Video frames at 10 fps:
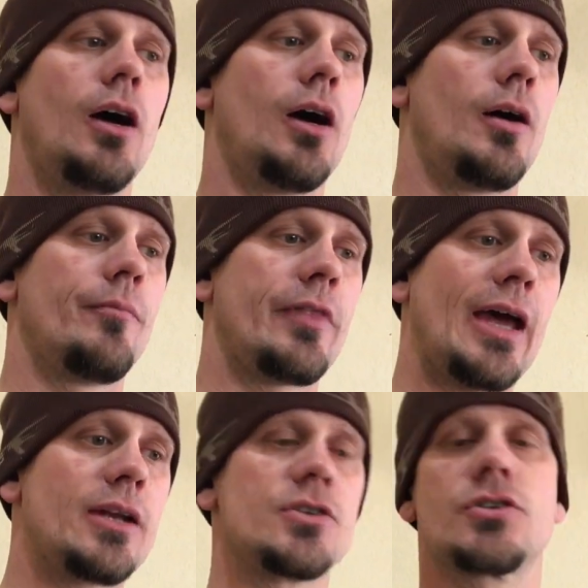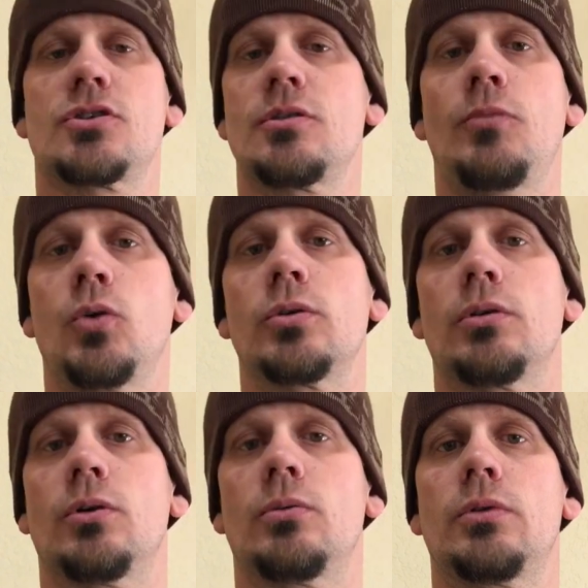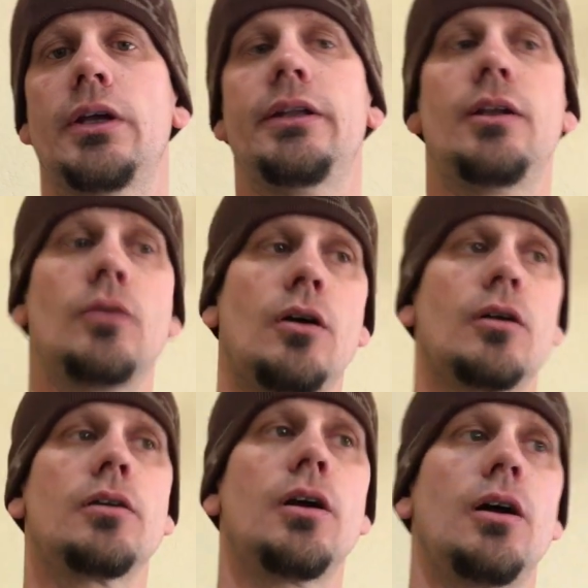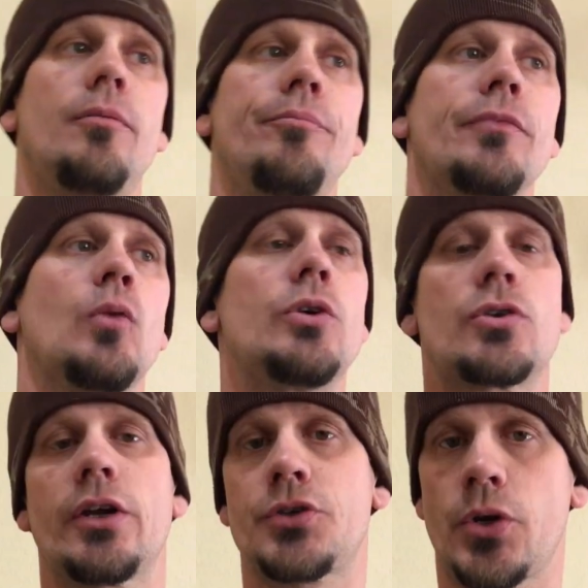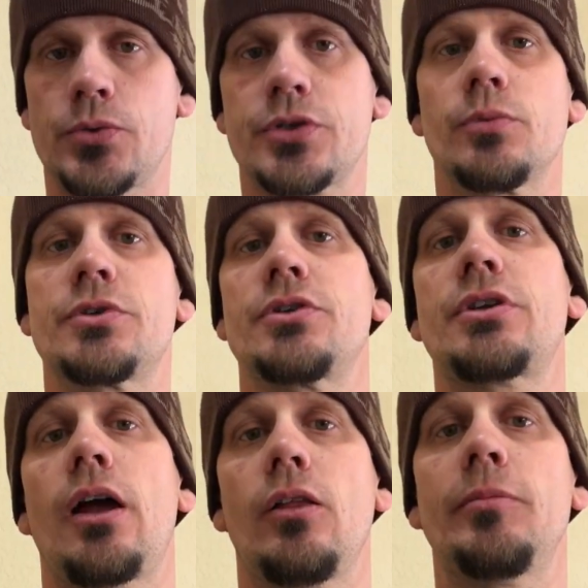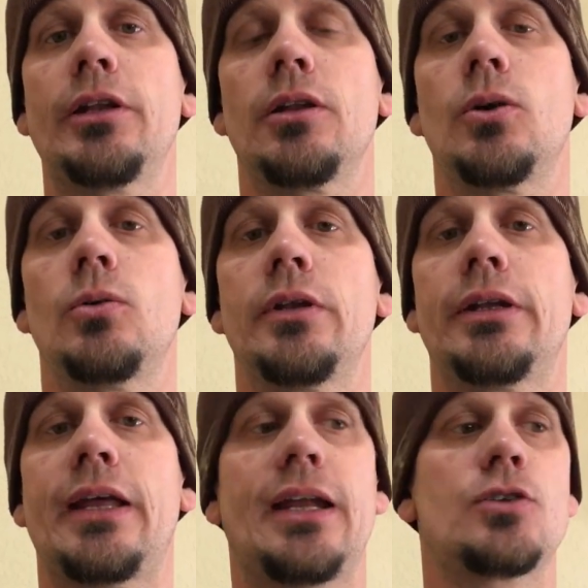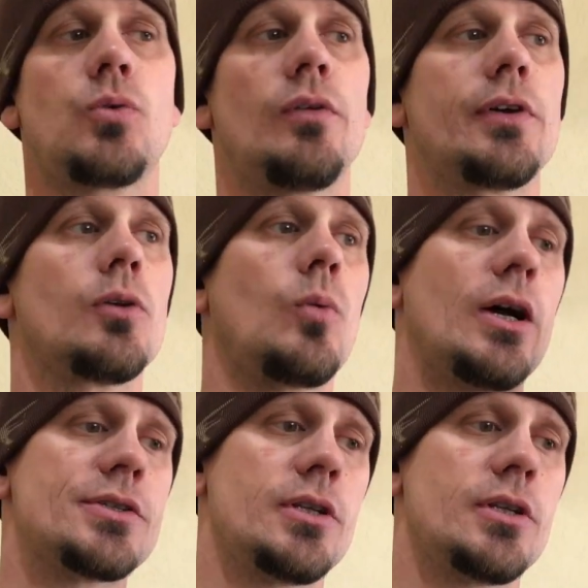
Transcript: Um, that is just a motor load. And then our um, we tried a toaster, which is an element load, and that had 1200 watts.